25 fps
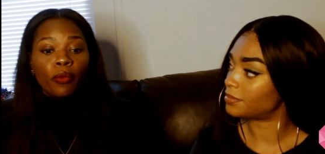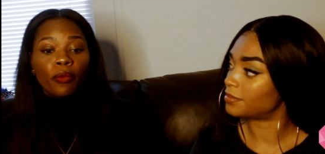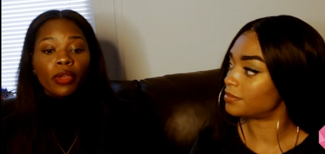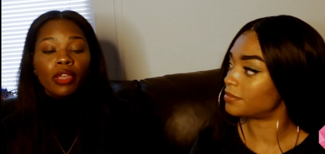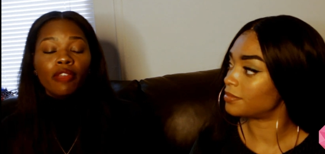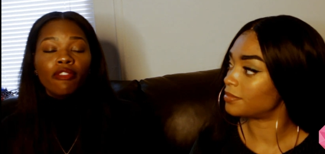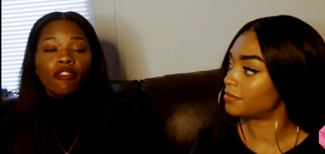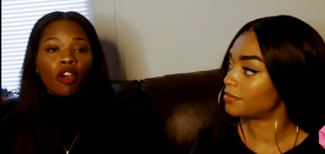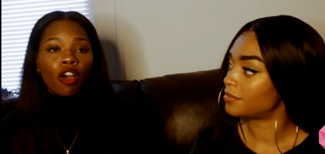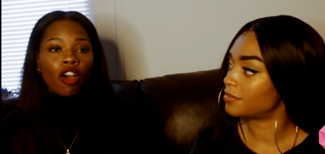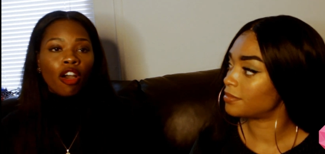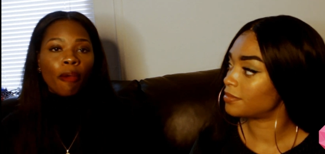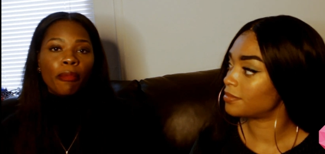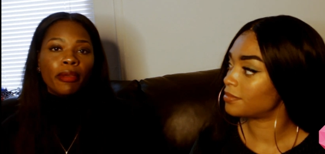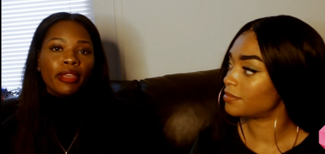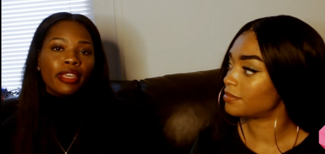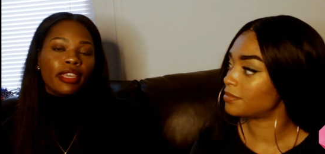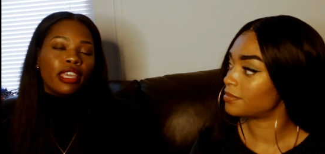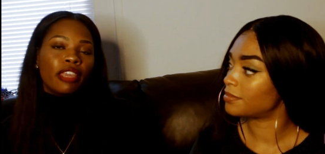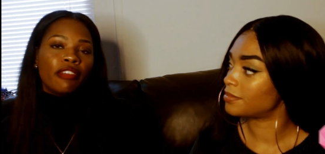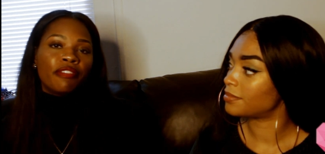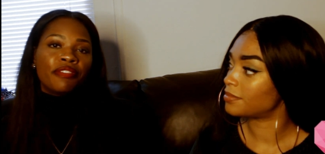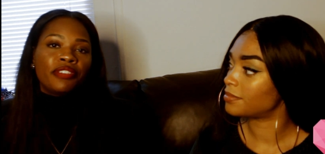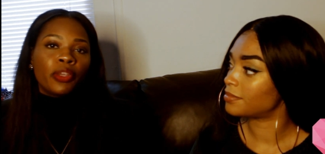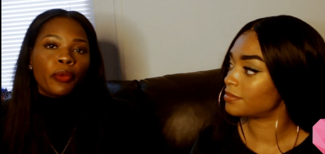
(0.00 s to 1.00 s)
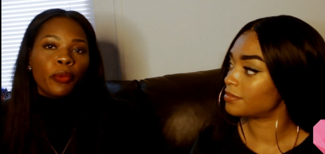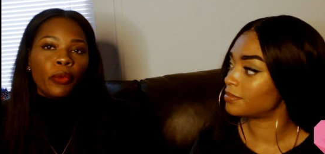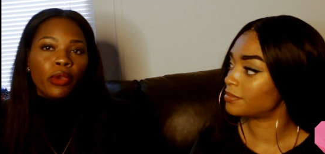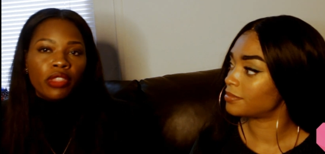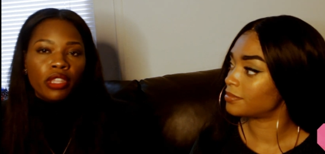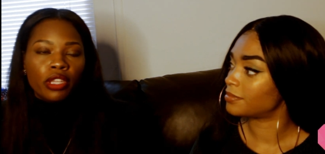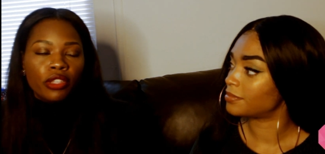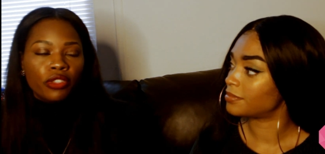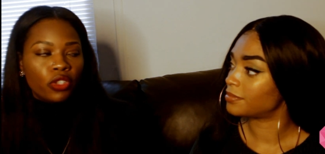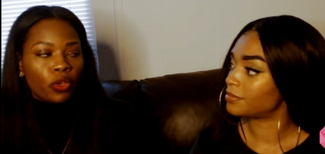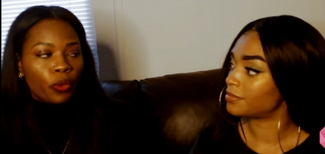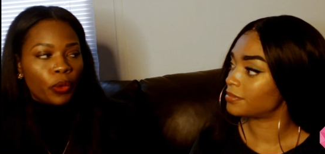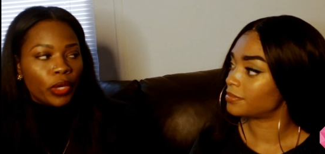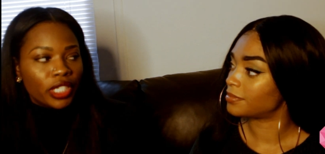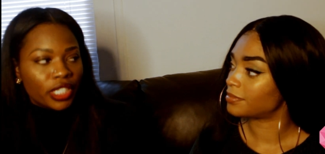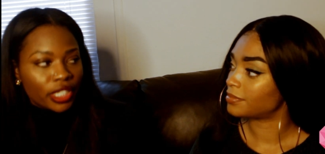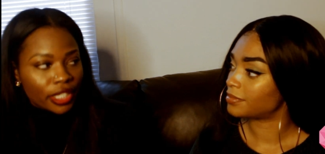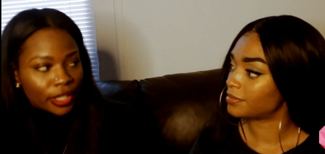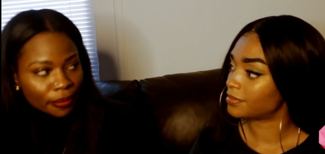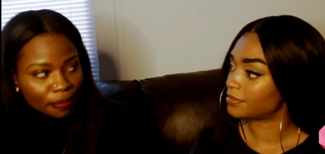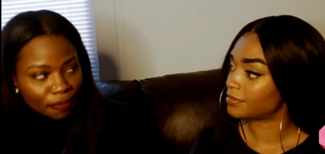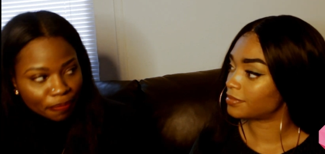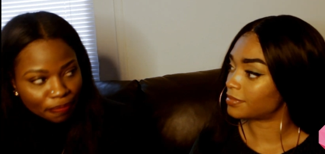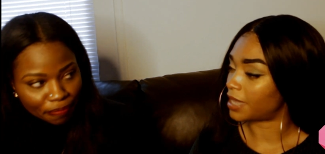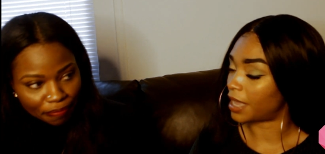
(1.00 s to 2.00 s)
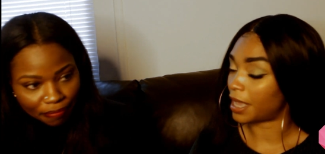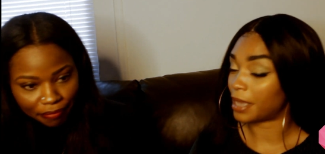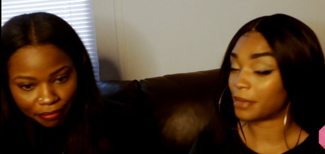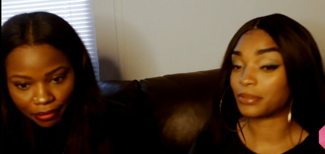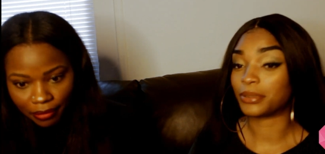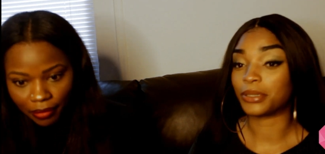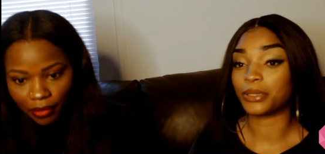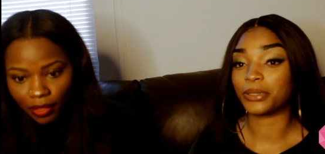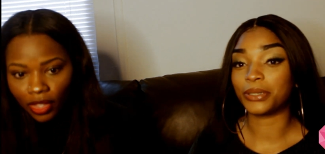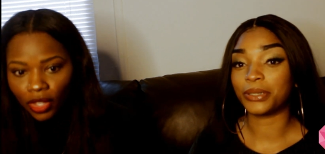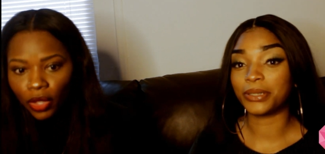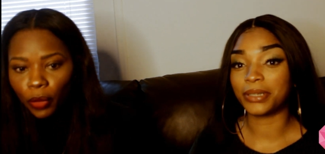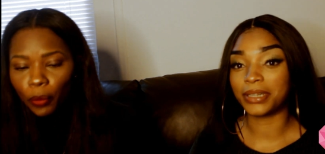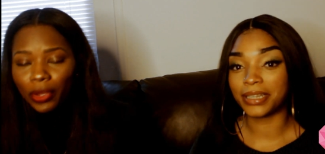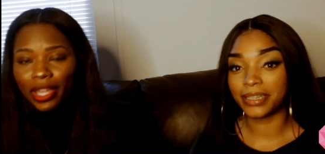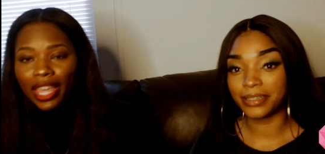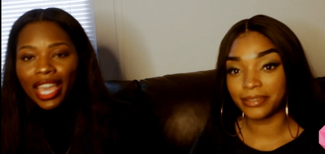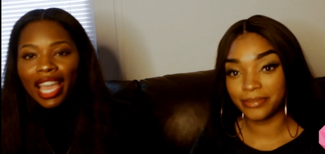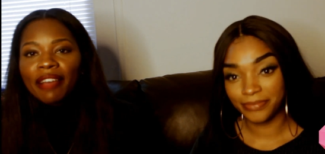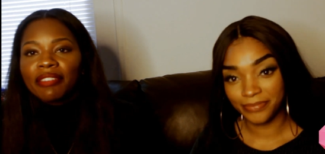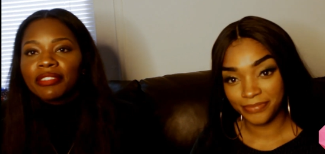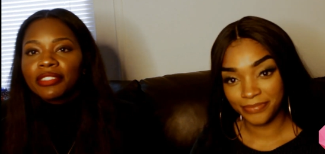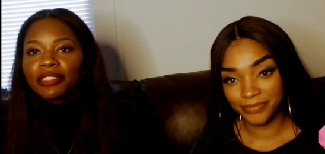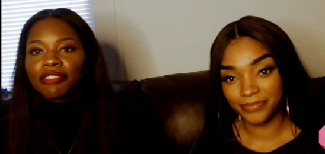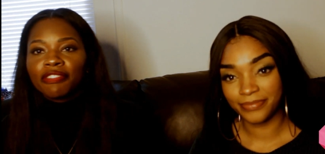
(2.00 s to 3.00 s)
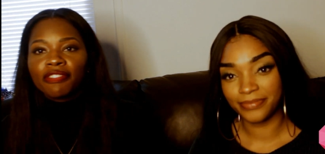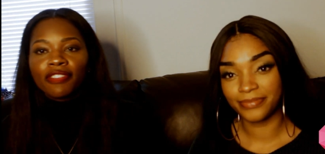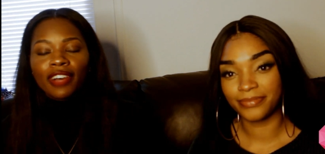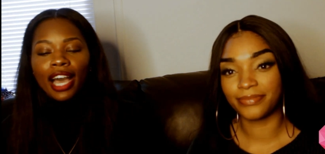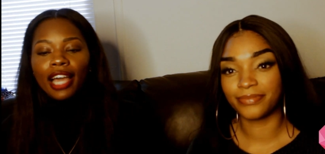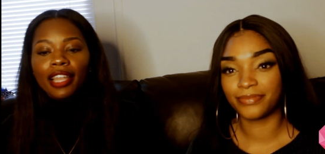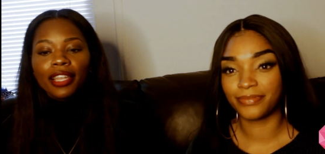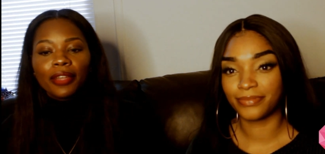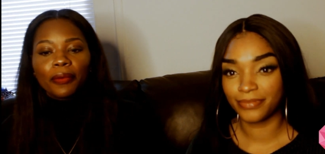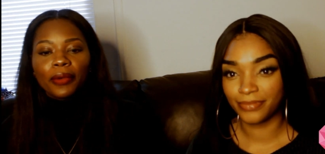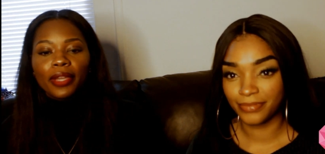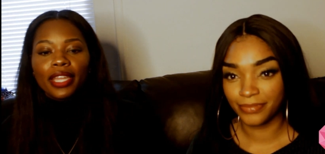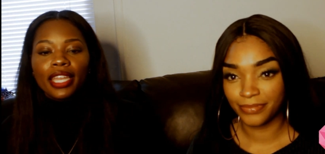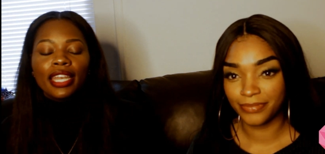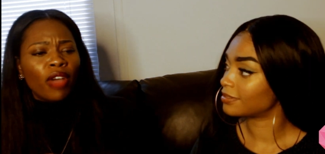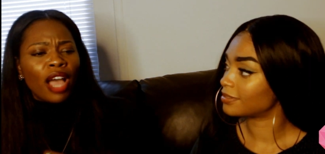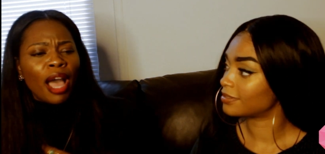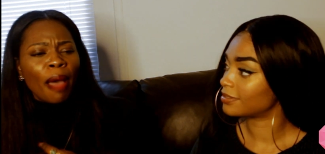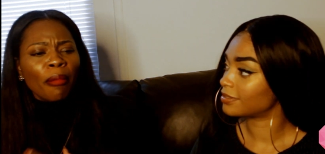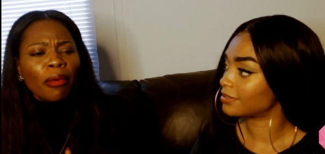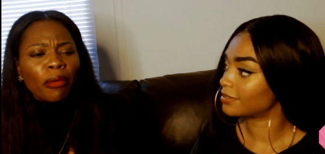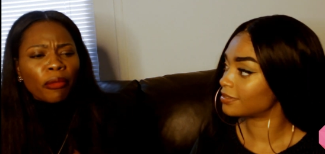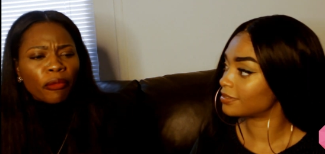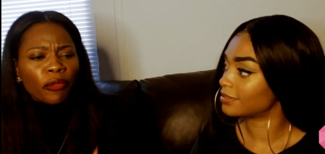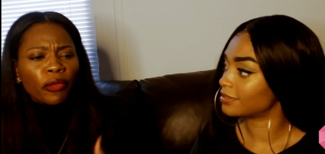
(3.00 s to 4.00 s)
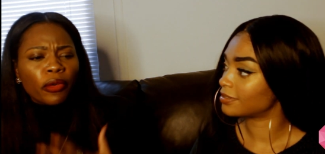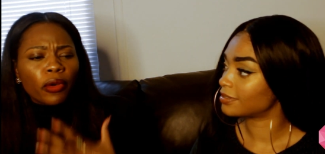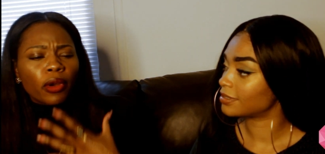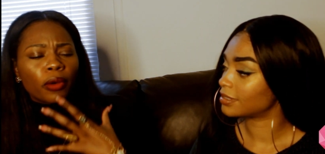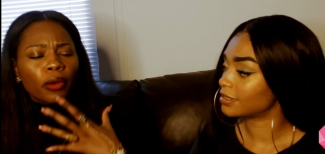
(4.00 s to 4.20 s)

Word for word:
Speaker 1: We've all been gifted with intuition. Absolutely. We have to follow it. I'm a